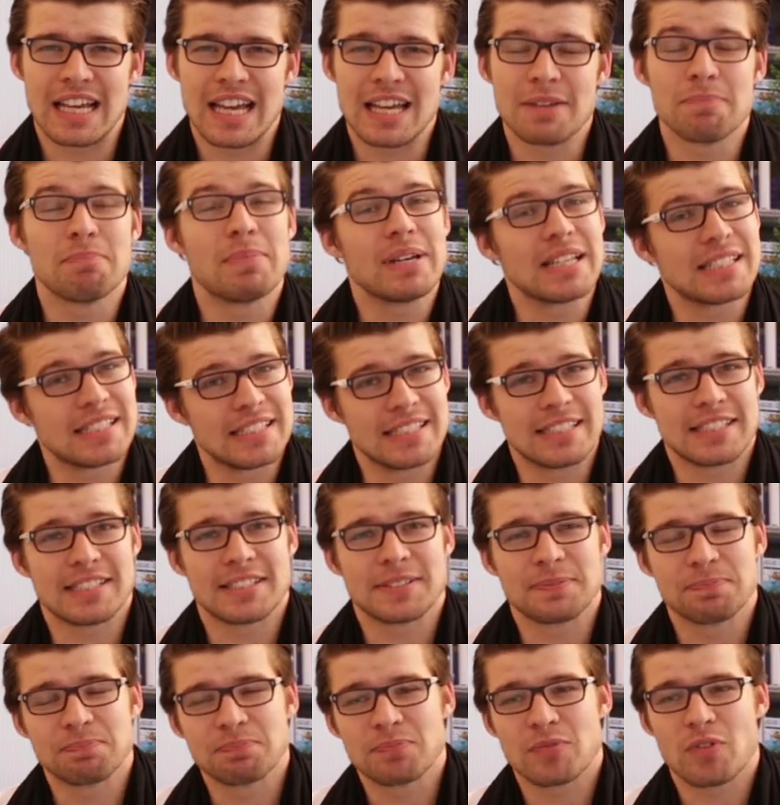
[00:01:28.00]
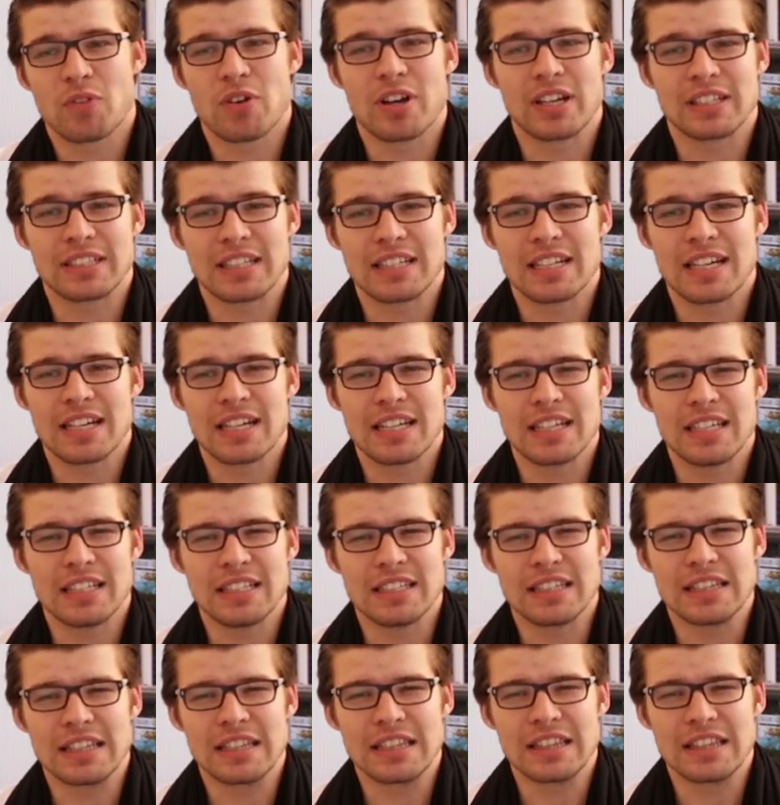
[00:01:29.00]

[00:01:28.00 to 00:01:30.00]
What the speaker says: and business, right? And I,